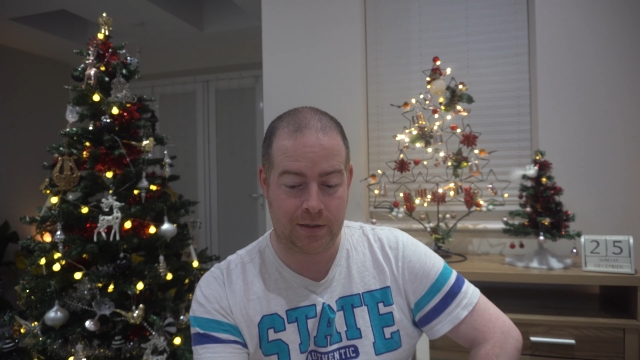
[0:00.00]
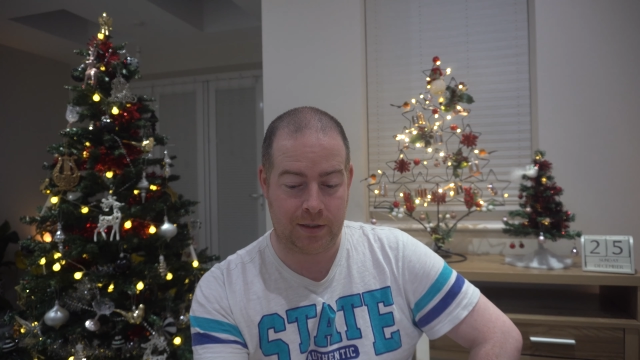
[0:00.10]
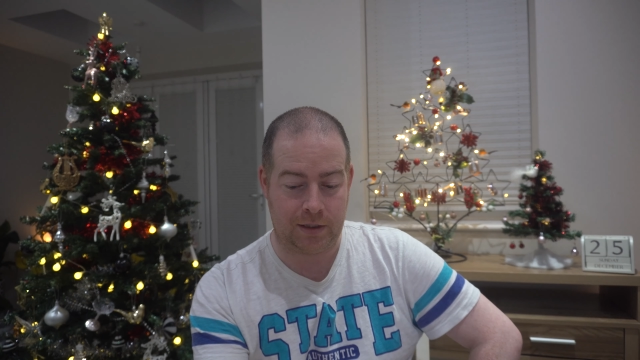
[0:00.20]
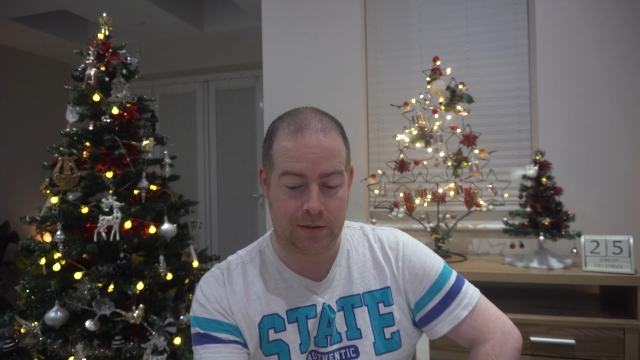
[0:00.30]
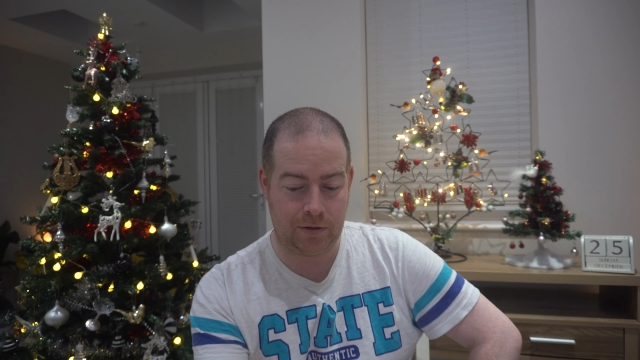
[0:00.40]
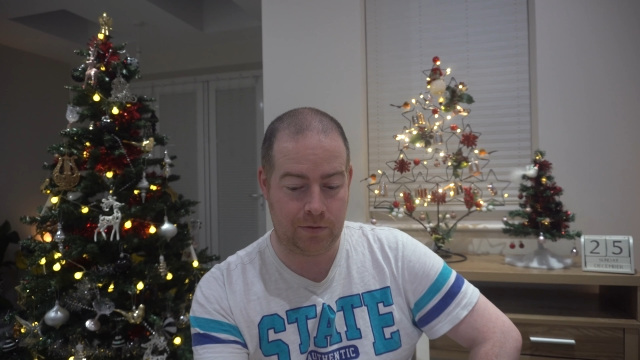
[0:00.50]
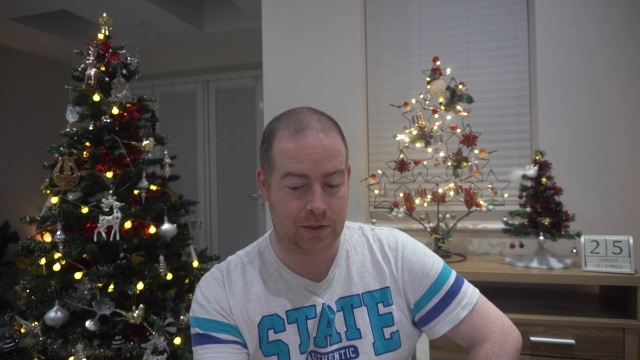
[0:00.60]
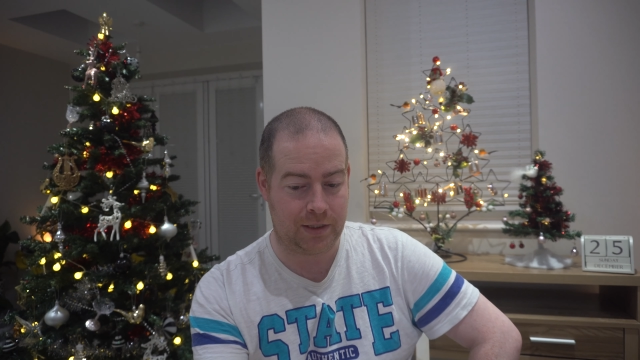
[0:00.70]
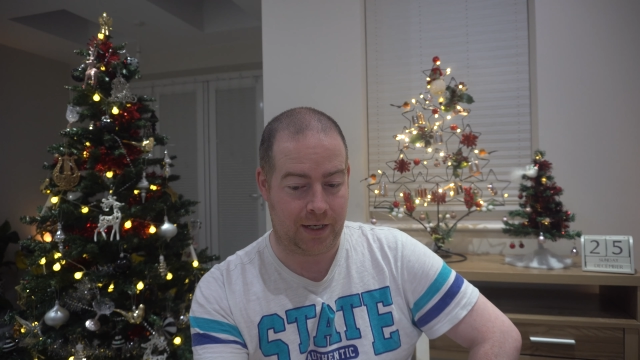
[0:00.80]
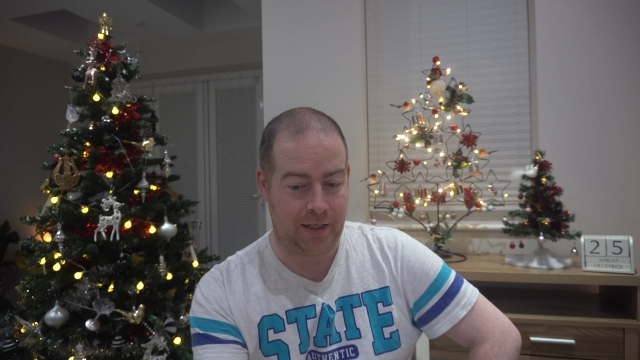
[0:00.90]
they do
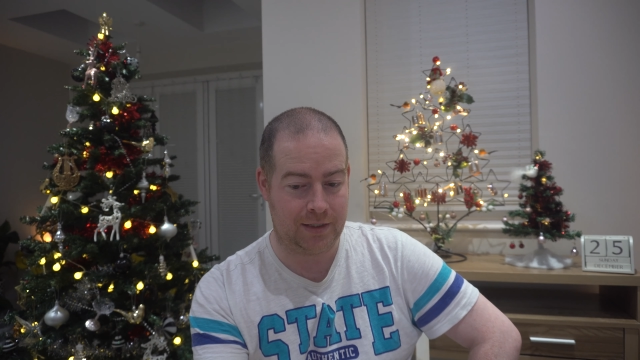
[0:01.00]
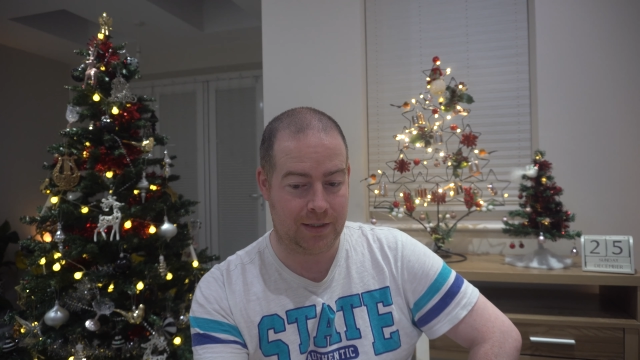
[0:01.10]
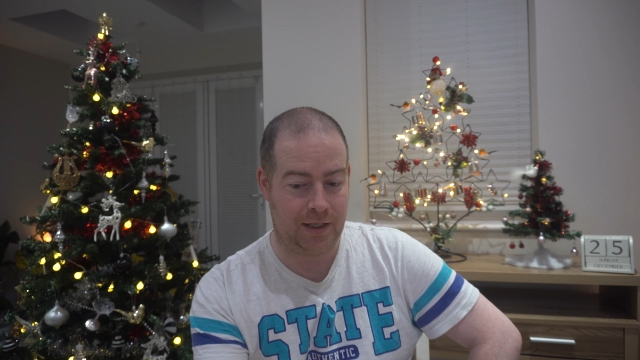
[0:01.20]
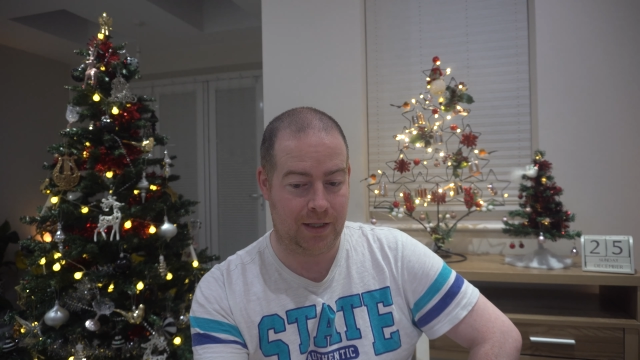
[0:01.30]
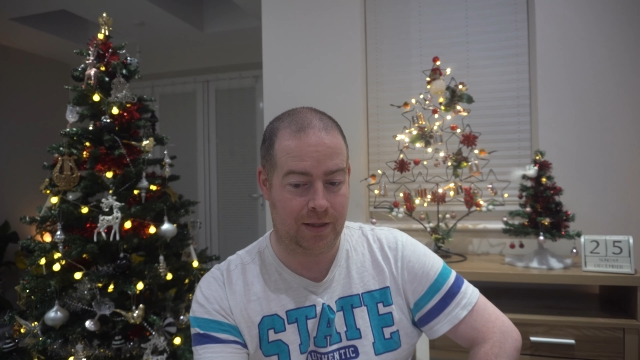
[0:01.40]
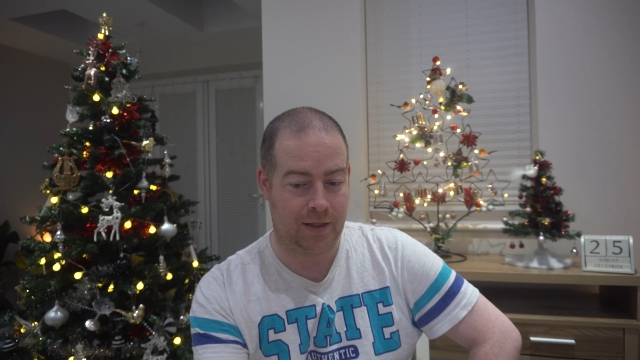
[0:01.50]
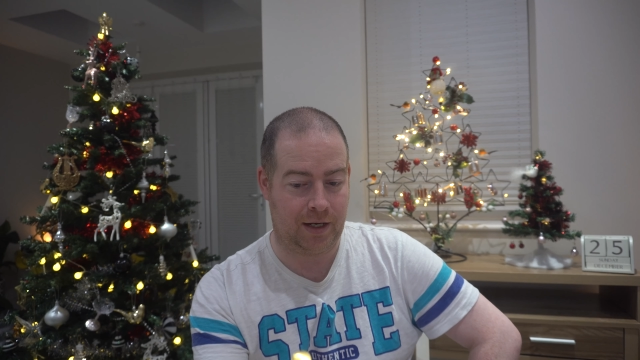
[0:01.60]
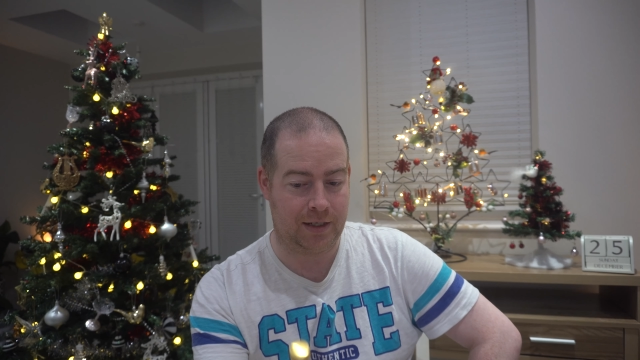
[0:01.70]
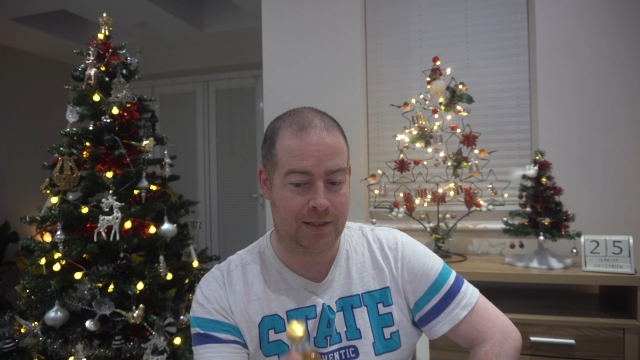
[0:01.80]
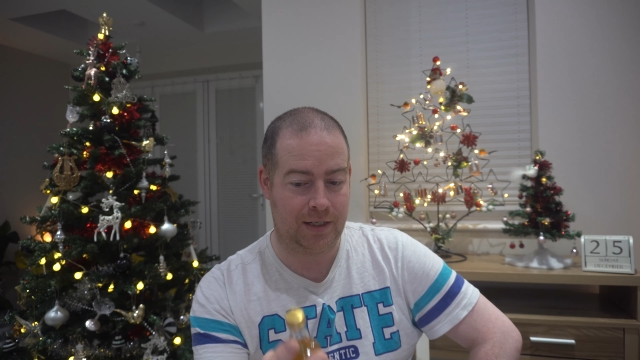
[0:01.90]
state
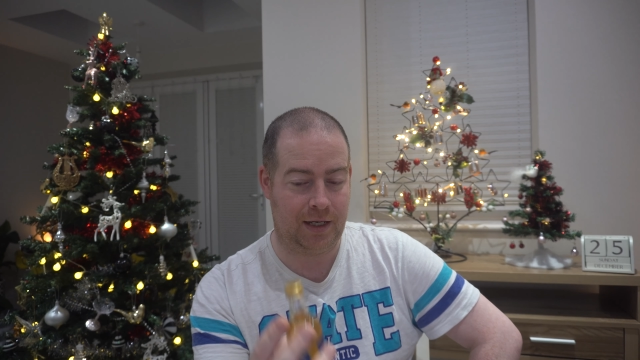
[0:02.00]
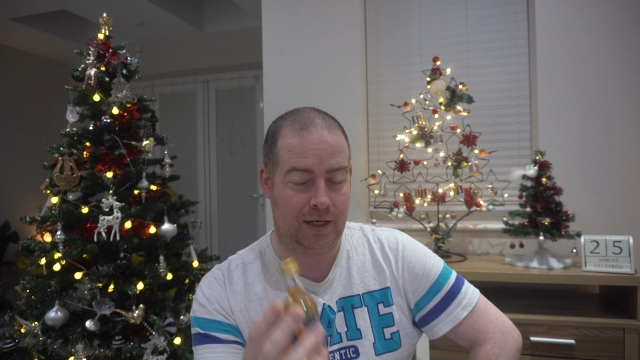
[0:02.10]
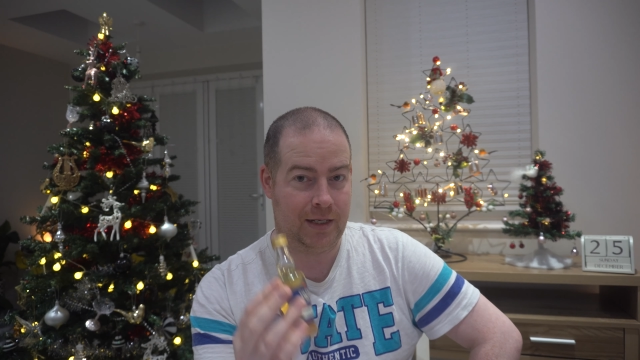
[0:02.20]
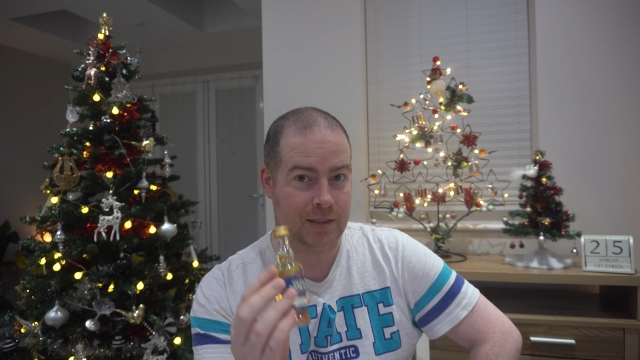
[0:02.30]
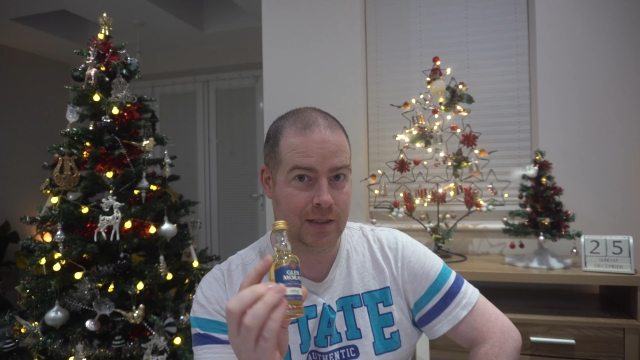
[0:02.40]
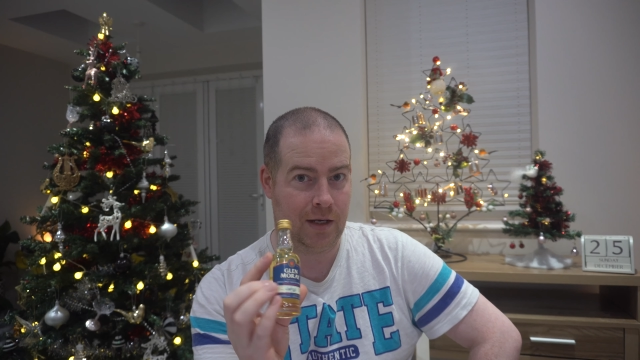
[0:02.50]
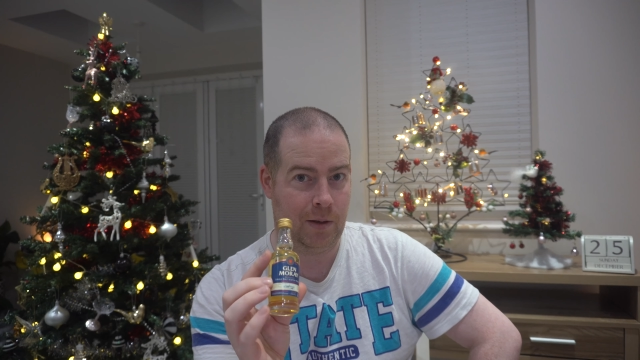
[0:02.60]
that it is